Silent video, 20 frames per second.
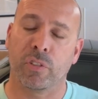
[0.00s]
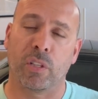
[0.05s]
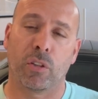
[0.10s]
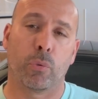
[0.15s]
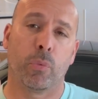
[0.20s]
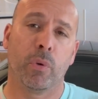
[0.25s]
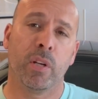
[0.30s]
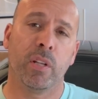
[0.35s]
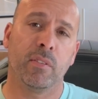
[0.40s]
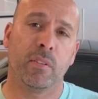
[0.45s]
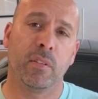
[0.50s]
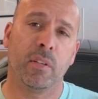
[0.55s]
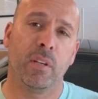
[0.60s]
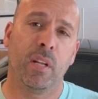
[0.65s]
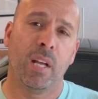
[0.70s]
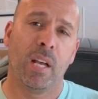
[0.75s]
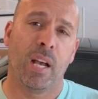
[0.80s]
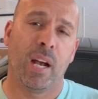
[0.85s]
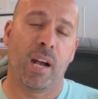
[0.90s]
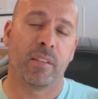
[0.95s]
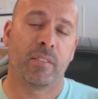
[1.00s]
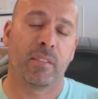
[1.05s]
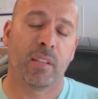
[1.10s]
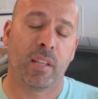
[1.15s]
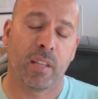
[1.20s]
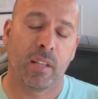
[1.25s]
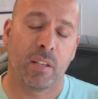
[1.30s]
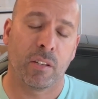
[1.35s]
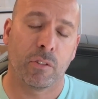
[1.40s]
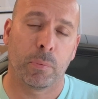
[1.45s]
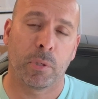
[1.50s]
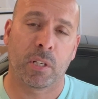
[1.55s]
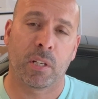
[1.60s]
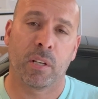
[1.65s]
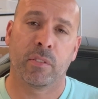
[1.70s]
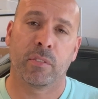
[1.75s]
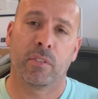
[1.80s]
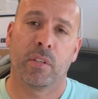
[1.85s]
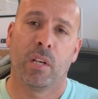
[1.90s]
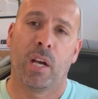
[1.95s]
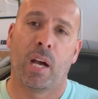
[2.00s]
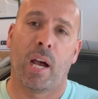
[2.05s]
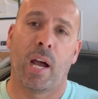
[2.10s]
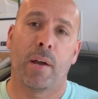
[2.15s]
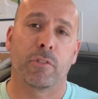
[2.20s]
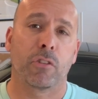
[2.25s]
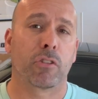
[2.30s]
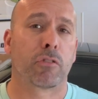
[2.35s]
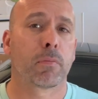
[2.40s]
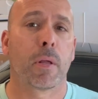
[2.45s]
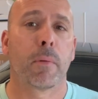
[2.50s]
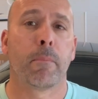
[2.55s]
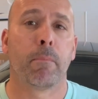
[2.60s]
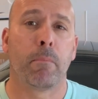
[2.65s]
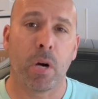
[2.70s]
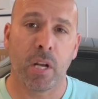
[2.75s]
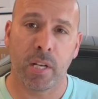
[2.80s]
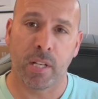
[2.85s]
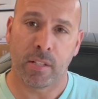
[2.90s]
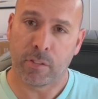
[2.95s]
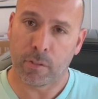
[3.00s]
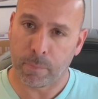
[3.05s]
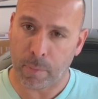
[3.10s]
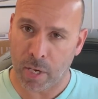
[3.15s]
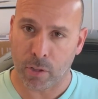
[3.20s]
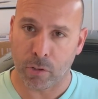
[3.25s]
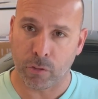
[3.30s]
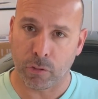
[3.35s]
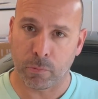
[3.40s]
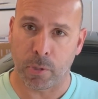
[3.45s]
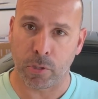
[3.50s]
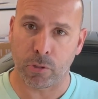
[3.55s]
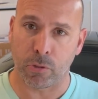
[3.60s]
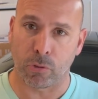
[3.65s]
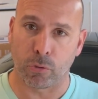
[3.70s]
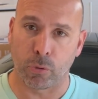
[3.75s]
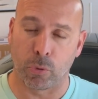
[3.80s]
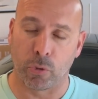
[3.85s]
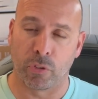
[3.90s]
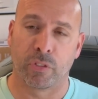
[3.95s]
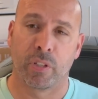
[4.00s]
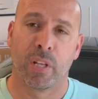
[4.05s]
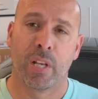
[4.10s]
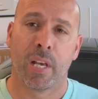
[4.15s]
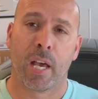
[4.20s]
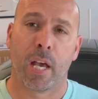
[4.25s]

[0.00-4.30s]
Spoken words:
And the reason I say that is because I have to spend money to buy those special tools.